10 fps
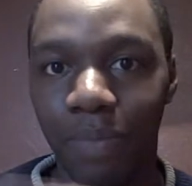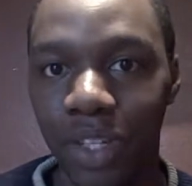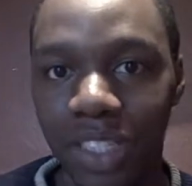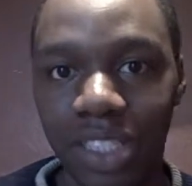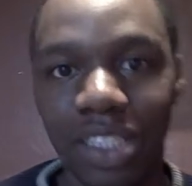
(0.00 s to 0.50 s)

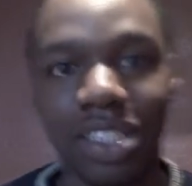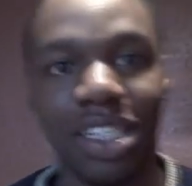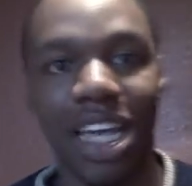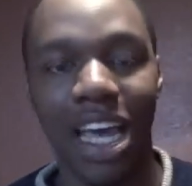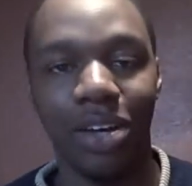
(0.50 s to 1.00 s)

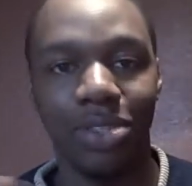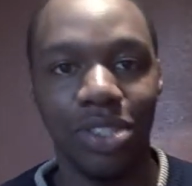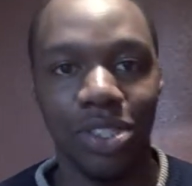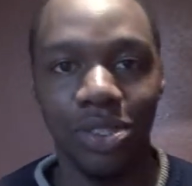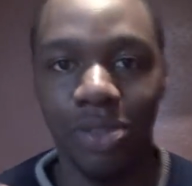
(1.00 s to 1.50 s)
monsters and how
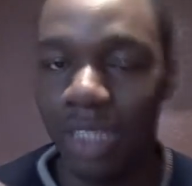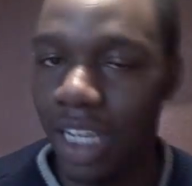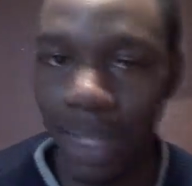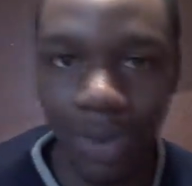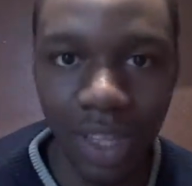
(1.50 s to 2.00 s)
to
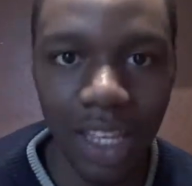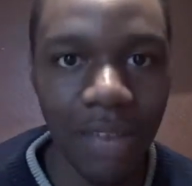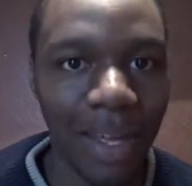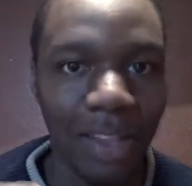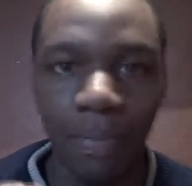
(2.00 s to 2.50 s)
deal with
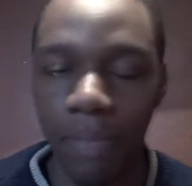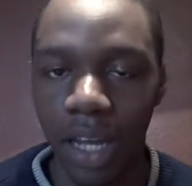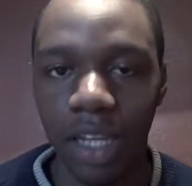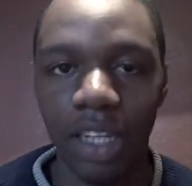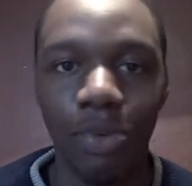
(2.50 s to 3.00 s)
them, how to
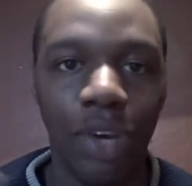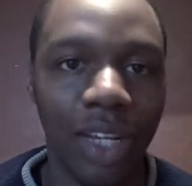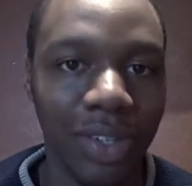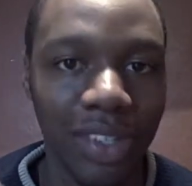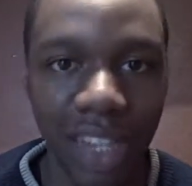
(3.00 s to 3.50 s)
bind them or
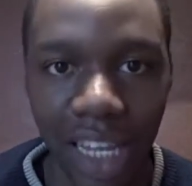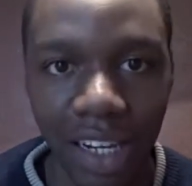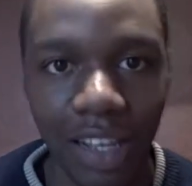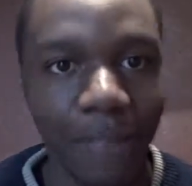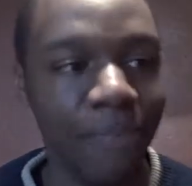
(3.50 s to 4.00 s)
how to
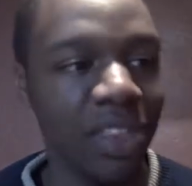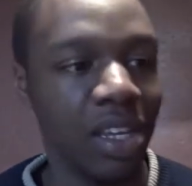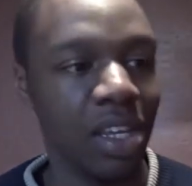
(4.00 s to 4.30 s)
slay them.